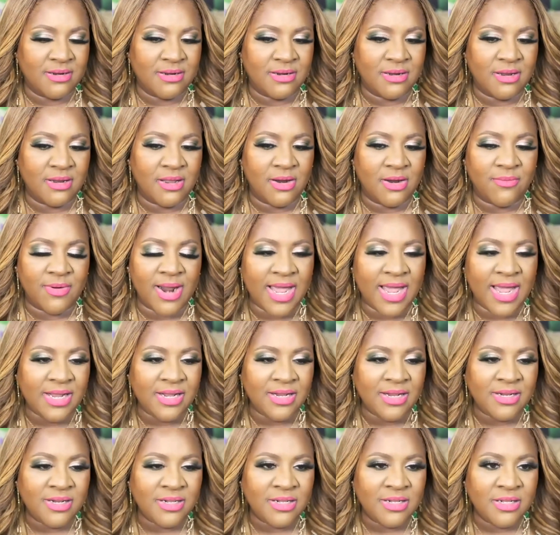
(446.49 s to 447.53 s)
All
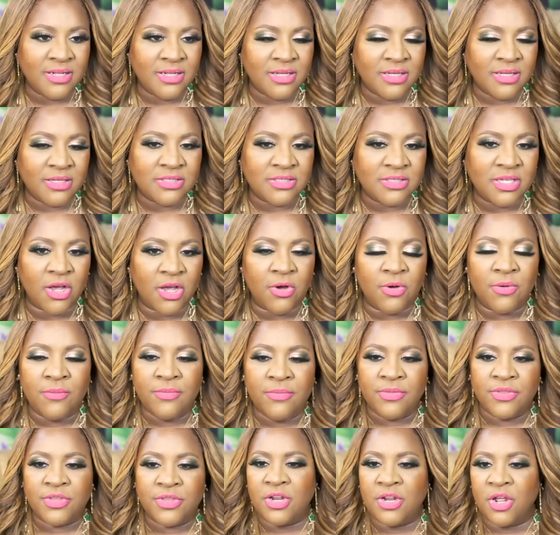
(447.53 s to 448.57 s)
right. So,
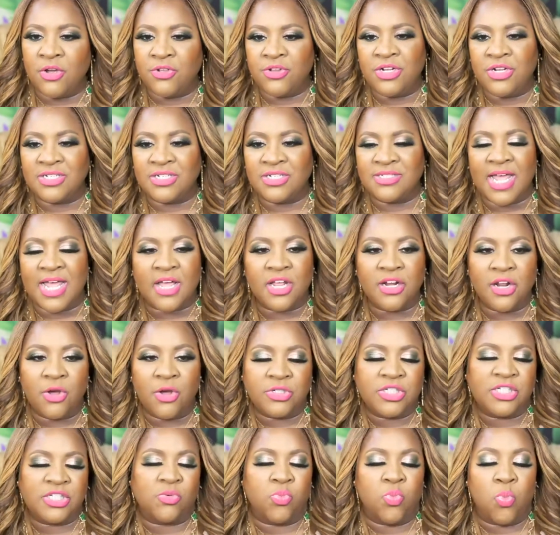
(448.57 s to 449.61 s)
you know, you're just not going to
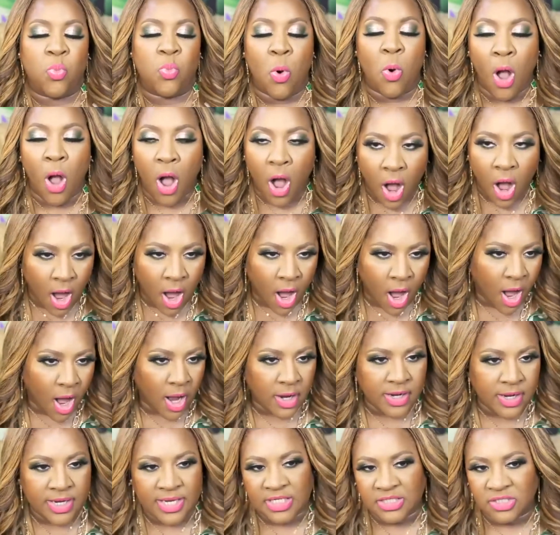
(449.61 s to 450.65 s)
just
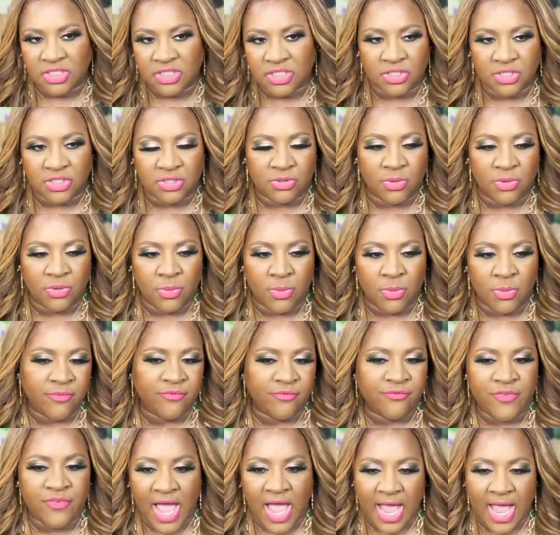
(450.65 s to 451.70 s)
walk into
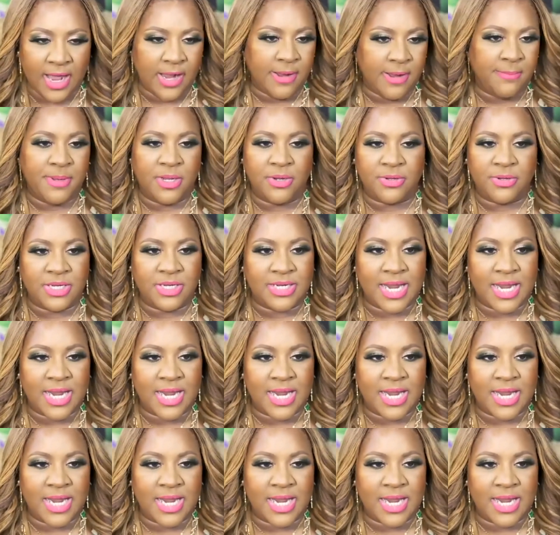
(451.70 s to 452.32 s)
$5 million.